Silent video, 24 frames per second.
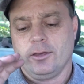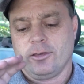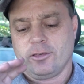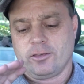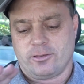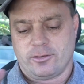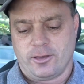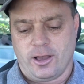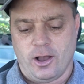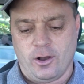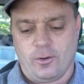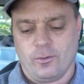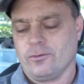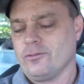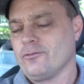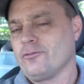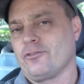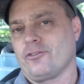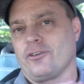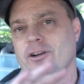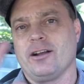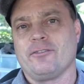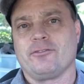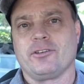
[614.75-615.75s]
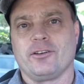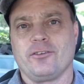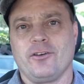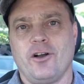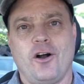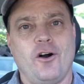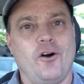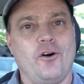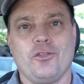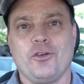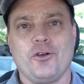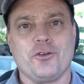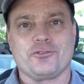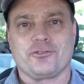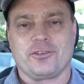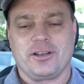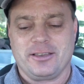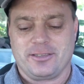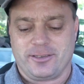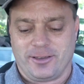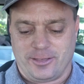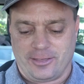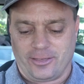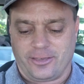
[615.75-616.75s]
So for all those
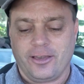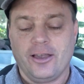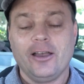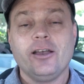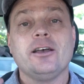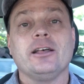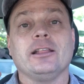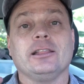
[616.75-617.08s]
reasons,